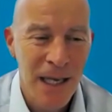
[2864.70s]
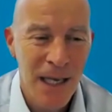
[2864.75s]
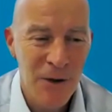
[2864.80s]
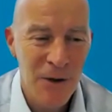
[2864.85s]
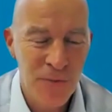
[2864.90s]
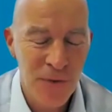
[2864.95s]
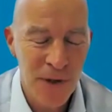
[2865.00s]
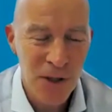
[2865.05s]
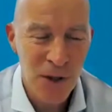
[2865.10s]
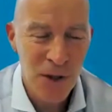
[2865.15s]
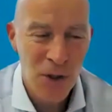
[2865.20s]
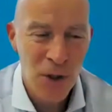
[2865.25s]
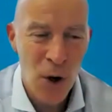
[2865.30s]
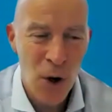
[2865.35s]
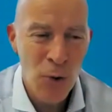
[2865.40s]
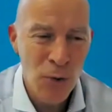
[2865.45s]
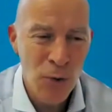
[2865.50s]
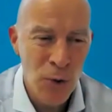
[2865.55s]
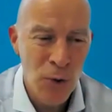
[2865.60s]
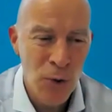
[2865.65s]
If we
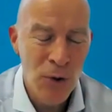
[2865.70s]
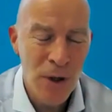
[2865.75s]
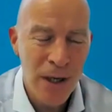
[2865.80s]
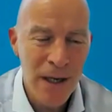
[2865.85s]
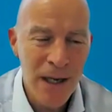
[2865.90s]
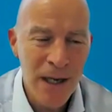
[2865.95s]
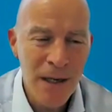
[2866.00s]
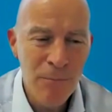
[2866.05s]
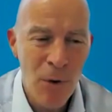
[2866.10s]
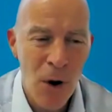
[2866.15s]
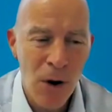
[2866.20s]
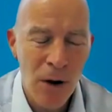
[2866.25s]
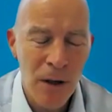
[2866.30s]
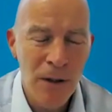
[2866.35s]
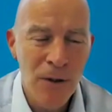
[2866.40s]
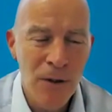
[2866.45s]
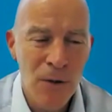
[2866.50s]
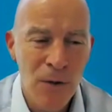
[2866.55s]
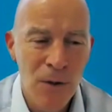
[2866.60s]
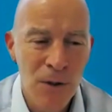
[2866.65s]
don't do clean
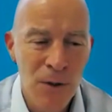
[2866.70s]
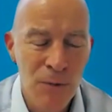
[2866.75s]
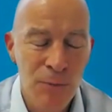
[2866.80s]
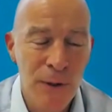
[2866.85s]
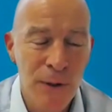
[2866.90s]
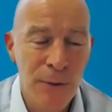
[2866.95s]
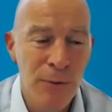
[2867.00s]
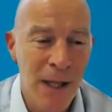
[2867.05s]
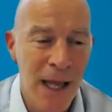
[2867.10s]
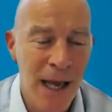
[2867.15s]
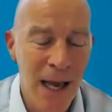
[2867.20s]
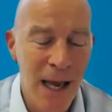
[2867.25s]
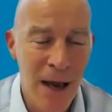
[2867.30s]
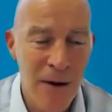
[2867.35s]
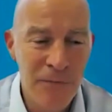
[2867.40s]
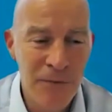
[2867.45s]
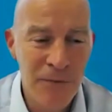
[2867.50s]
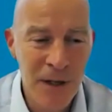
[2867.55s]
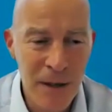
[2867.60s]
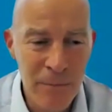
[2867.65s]
molecules, we will
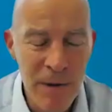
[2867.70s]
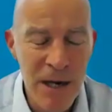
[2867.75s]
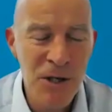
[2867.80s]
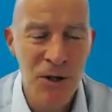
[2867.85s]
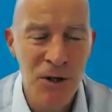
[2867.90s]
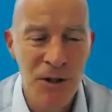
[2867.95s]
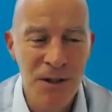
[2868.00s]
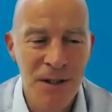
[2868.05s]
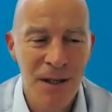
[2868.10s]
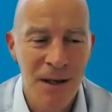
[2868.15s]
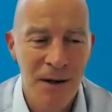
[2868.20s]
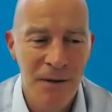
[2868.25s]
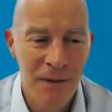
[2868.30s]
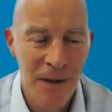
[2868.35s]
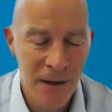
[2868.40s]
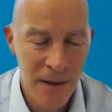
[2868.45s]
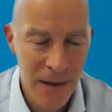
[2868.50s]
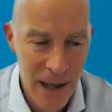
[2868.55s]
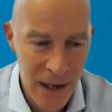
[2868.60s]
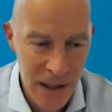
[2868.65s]
have emissions. I
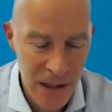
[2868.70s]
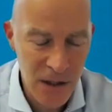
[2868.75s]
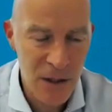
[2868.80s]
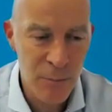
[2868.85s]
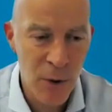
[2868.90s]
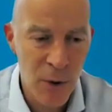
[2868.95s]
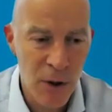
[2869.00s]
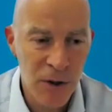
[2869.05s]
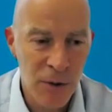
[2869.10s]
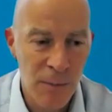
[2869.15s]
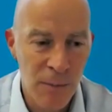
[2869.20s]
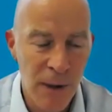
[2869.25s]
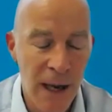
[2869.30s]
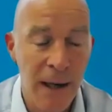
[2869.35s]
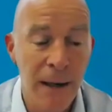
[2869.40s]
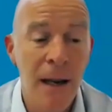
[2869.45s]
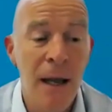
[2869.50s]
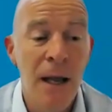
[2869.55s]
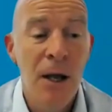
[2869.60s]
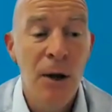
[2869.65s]
think that is the bottom
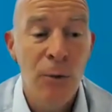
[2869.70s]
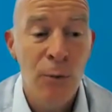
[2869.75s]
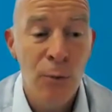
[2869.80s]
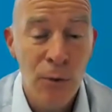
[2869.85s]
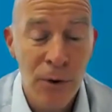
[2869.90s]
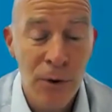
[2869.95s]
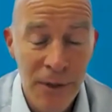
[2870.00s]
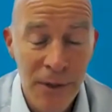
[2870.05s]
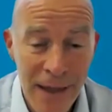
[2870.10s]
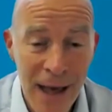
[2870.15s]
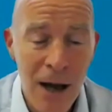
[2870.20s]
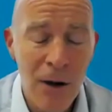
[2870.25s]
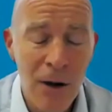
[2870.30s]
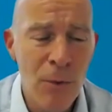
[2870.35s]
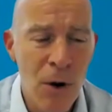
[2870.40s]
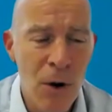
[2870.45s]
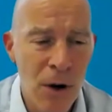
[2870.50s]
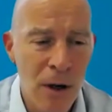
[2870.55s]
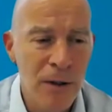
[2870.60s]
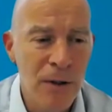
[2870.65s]
line. Without
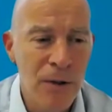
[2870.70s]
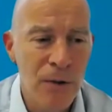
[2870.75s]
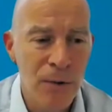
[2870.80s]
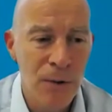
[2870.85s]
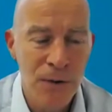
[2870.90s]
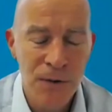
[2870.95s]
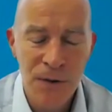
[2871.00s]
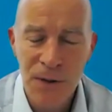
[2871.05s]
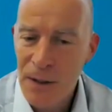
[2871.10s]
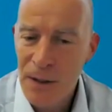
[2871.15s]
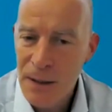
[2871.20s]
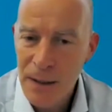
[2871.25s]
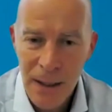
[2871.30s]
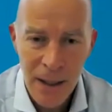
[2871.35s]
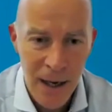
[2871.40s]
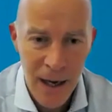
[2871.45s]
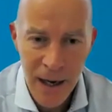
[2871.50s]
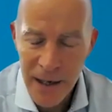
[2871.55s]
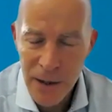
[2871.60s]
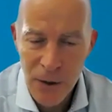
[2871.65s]
molecules,
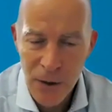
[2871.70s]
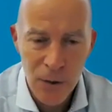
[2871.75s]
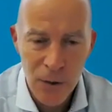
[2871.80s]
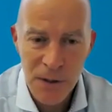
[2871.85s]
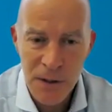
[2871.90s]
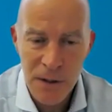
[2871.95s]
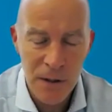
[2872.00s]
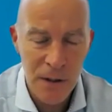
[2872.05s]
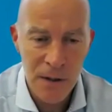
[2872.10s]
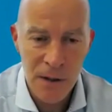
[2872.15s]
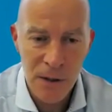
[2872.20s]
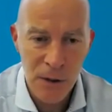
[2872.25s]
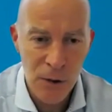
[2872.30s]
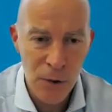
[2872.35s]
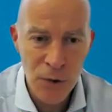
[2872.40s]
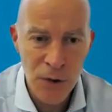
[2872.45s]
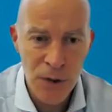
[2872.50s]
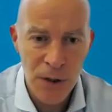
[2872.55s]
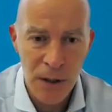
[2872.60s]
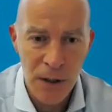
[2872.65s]
I don't see a
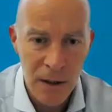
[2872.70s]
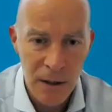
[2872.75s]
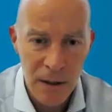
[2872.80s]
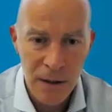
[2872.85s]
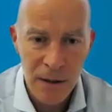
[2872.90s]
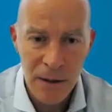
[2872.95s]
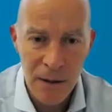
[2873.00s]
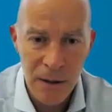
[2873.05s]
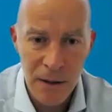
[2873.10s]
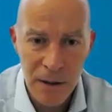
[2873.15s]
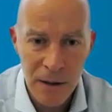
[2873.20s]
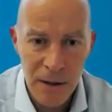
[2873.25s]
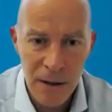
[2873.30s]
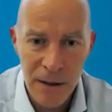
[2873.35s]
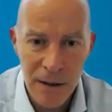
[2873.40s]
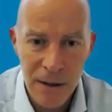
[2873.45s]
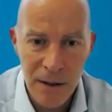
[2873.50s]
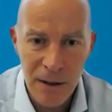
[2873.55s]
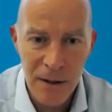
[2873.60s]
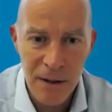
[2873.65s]
solution.
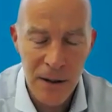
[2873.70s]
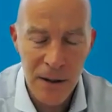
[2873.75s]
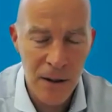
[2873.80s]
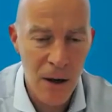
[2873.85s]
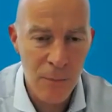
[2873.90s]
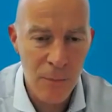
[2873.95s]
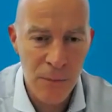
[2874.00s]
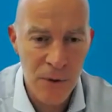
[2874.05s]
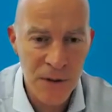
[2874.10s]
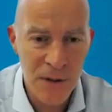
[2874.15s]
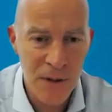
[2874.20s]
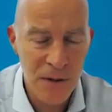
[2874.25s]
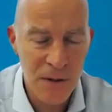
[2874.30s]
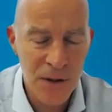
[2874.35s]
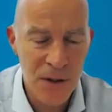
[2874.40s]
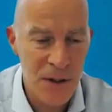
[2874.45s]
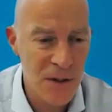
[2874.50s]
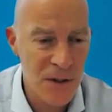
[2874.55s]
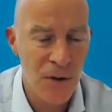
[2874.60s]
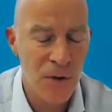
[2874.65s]
The numbers
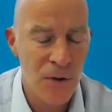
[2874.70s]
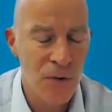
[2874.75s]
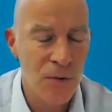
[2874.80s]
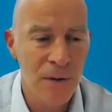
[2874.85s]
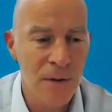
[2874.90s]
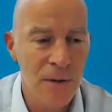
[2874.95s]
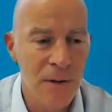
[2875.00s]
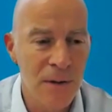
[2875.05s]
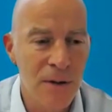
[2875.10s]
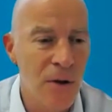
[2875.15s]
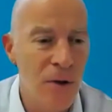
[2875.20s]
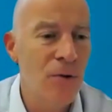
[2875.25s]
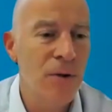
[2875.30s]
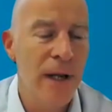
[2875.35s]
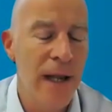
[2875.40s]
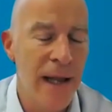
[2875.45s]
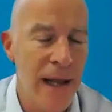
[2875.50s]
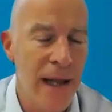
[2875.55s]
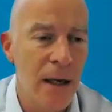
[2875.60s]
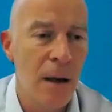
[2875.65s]
just
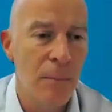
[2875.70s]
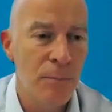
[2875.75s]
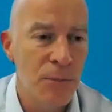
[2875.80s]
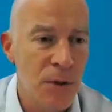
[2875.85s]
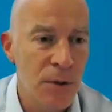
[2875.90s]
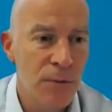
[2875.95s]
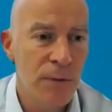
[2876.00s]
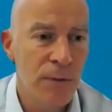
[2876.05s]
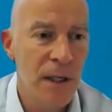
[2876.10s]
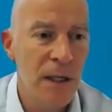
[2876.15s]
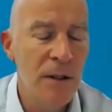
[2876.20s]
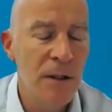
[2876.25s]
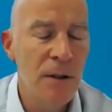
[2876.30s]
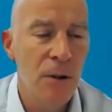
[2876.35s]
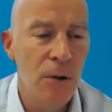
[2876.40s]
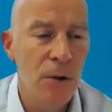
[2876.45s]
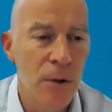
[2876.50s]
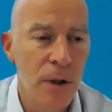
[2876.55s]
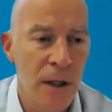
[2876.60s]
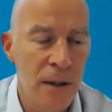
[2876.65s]
don't add up. So we need
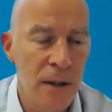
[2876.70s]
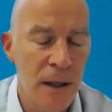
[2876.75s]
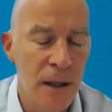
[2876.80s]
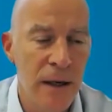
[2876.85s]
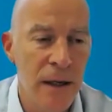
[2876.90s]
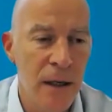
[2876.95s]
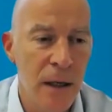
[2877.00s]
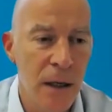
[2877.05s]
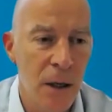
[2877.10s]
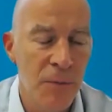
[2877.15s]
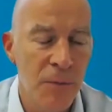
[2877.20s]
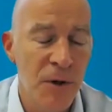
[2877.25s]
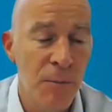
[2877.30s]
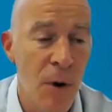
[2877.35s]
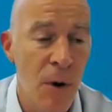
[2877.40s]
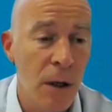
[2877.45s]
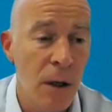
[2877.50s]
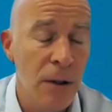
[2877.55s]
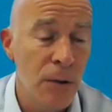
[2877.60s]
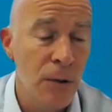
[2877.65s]
to look at cleaning up the
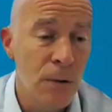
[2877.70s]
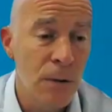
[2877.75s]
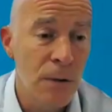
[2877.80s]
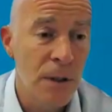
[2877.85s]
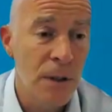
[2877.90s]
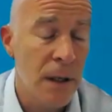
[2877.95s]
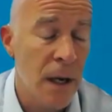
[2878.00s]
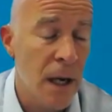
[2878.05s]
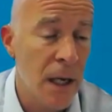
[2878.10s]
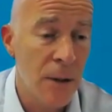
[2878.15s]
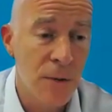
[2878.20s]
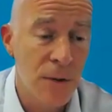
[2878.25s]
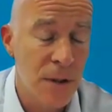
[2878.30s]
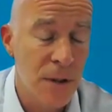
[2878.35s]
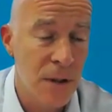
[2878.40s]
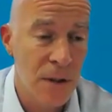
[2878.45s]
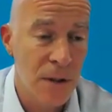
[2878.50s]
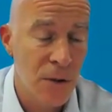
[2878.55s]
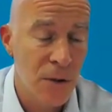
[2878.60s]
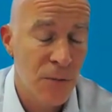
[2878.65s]
molecules, and
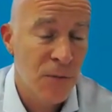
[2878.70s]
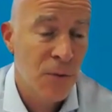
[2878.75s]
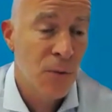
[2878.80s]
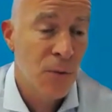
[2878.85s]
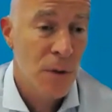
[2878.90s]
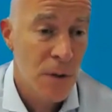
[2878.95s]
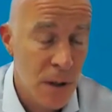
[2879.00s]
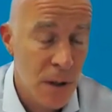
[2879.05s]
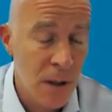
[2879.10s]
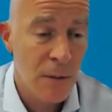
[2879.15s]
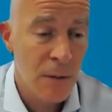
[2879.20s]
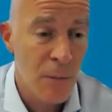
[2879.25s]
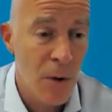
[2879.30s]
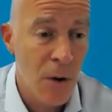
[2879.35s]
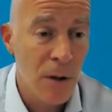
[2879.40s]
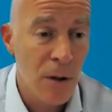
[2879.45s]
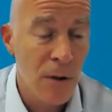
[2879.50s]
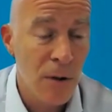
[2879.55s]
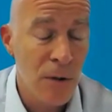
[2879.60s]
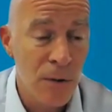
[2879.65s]
hydrogen is, of course, a clean
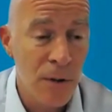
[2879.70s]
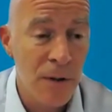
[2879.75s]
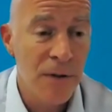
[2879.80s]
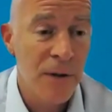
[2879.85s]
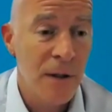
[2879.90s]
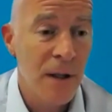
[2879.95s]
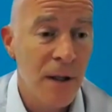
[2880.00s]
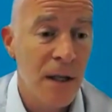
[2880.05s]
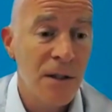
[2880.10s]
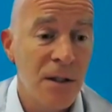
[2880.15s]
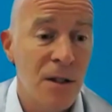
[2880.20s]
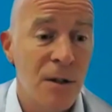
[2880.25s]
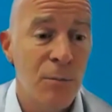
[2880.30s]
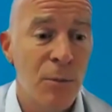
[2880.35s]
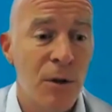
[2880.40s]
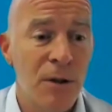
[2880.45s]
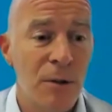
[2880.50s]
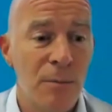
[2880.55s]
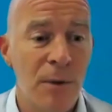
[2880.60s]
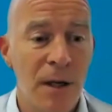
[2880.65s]
molecule. I think that's the
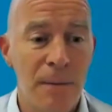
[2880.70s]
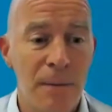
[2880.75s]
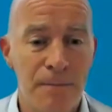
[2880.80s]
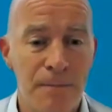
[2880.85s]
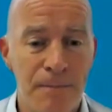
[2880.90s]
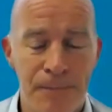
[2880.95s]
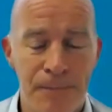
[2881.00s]
bottom line.